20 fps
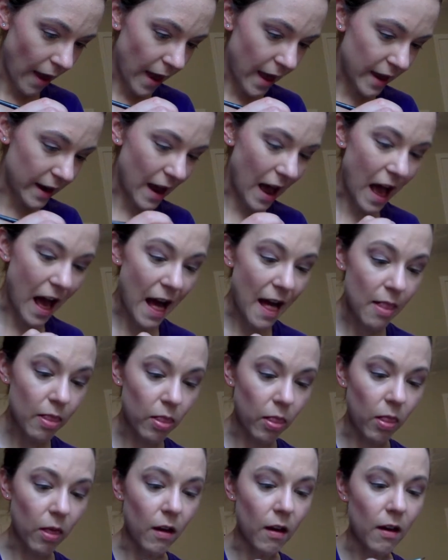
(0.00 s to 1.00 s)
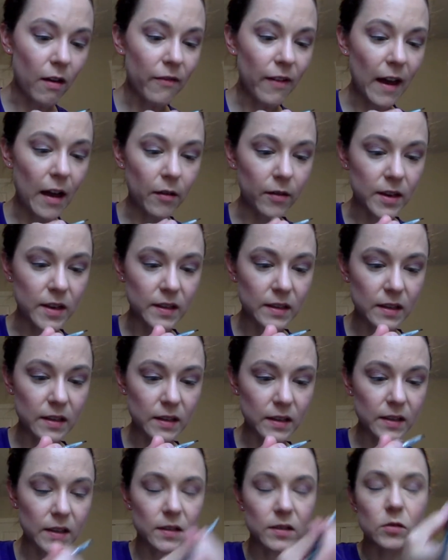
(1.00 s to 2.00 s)
And I love how easy
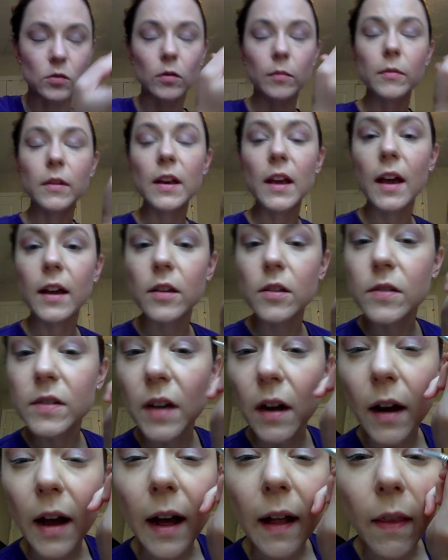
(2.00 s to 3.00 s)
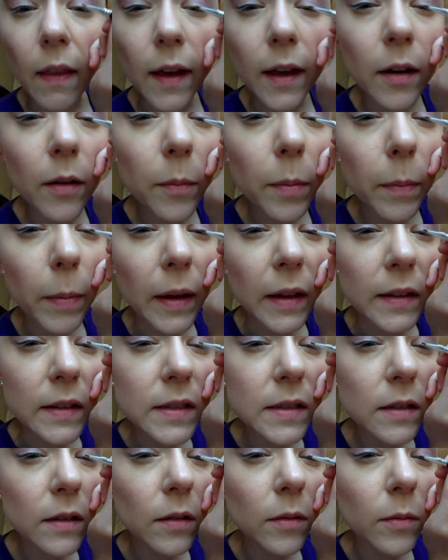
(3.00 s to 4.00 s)
this is. Normally I use our eyeliner
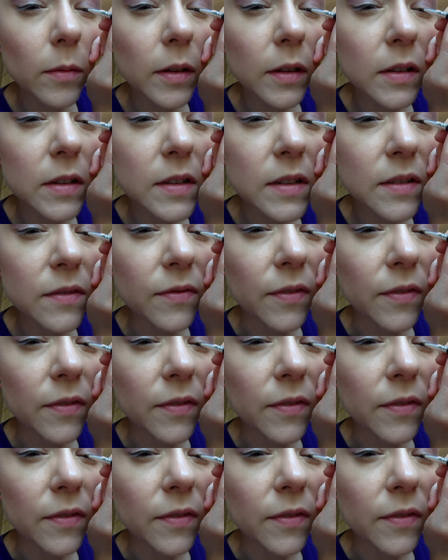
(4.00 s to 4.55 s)
pencil, which is